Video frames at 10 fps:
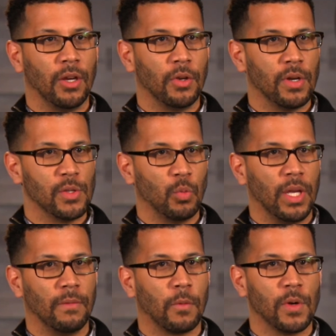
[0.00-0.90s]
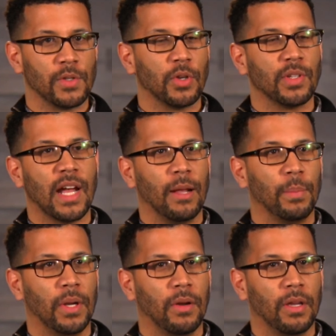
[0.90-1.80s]
under his wing for a certain time
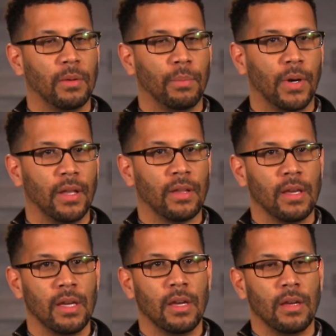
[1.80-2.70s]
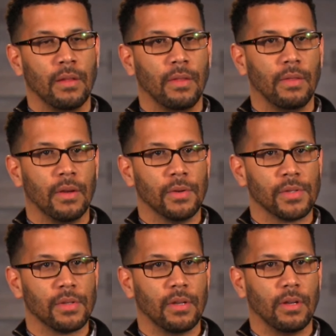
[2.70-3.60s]
period, but
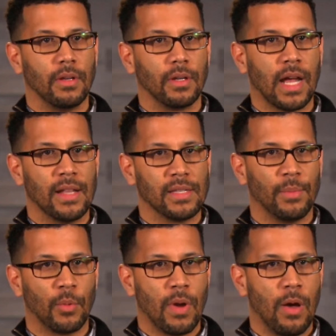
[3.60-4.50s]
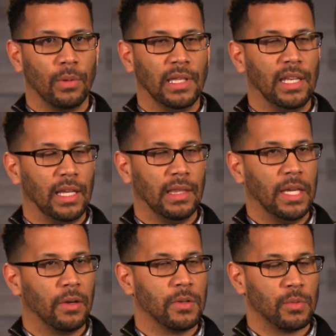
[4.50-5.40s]
there's a concept around leading
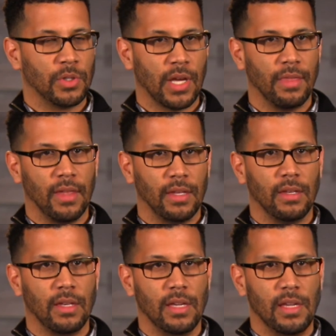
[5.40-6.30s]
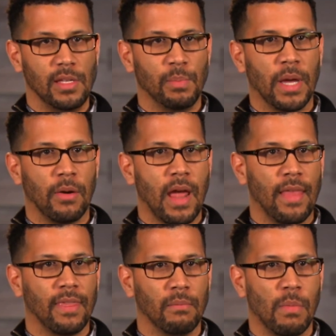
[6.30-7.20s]
leaders, which I think he's better
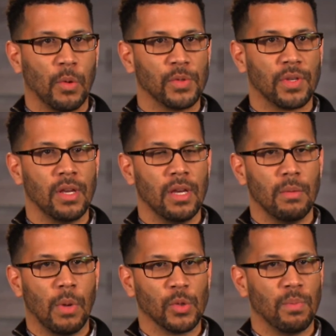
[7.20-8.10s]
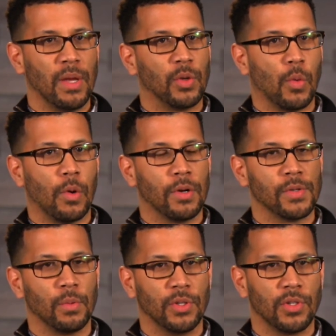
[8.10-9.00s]
at than most
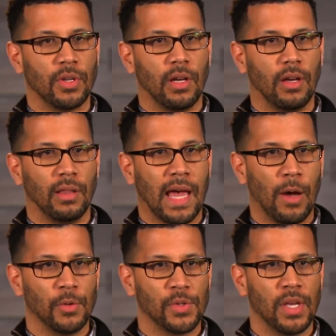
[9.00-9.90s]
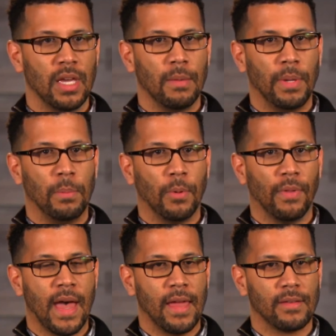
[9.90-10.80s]
mentors, which allows people
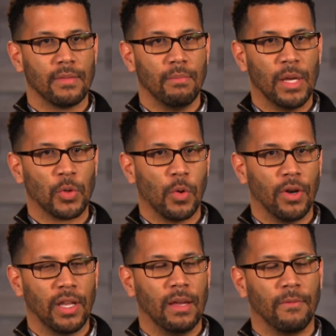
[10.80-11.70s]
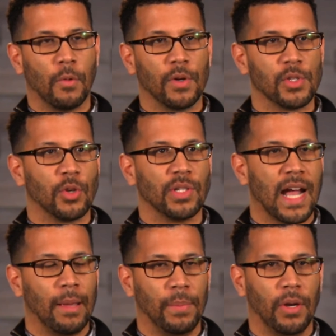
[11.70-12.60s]
that mentor into him for a certain
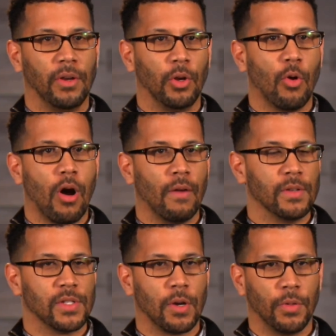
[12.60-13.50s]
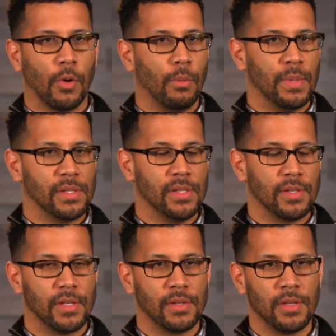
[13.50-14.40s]
time period to go off and start their own
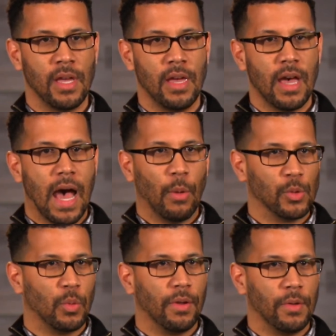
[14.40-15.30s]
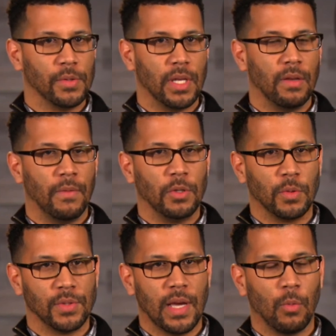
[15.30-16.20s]
businesses. I was one of those
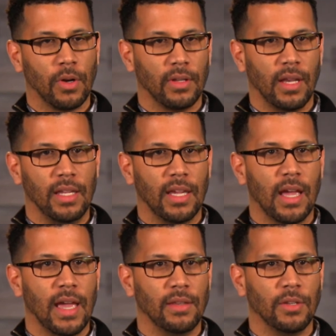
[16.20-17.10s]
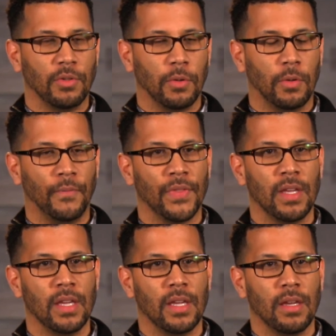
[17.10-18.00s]
individuals that worked at EKI Digital,
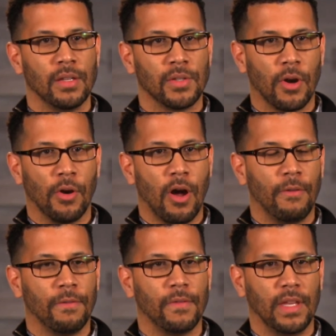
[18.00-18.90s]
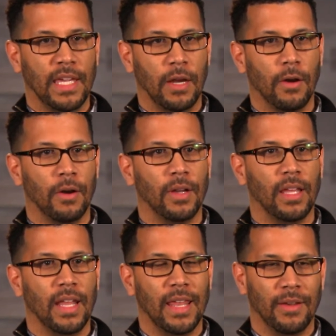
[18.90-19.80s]
started off here
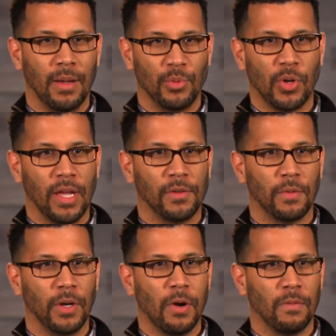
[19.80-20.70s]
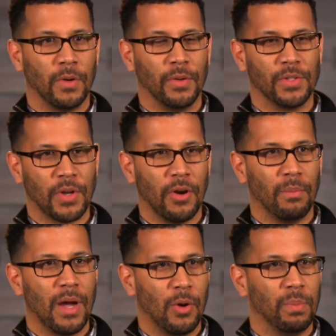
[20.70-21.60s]
and ended up transferring over and
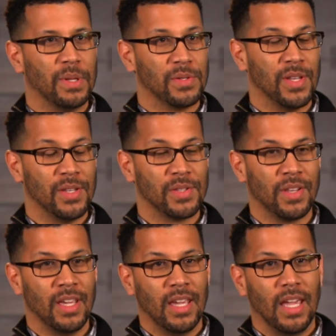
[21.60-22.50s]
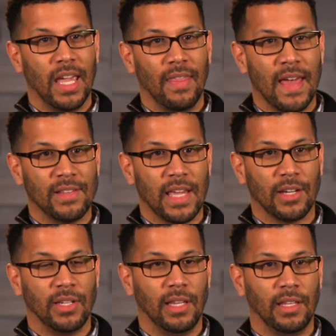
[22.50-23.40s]
starting my own business. And that's
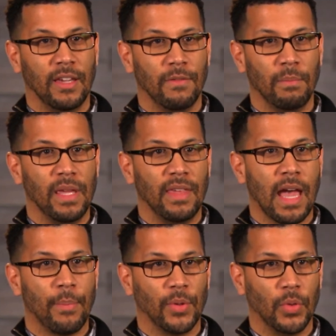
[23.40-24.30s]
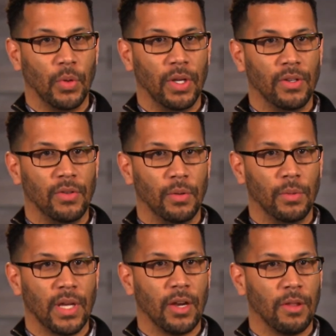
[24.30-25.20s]
actually given me the opportunity
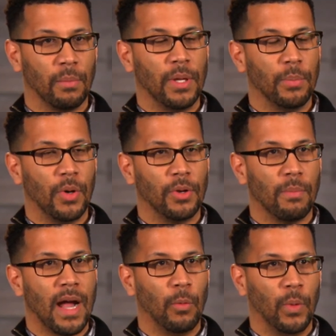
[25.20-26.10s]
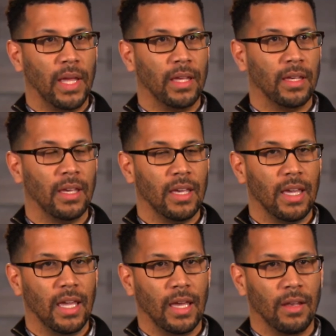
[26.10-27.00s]
to take other people under my wing
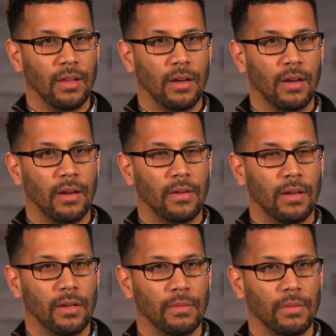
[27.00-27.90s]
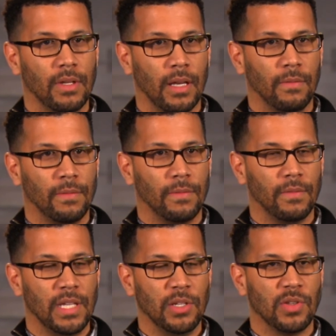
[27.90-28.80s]
and kind of
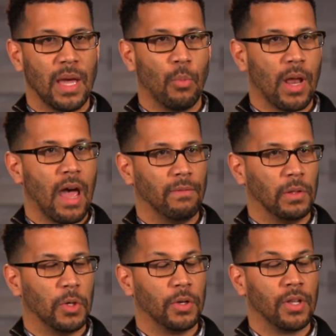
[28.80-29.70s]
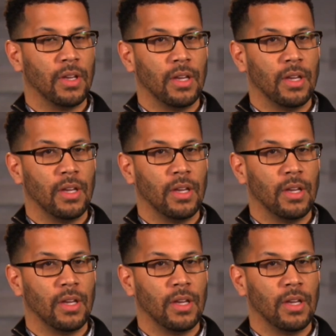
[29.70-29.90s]
teach them what I've learned.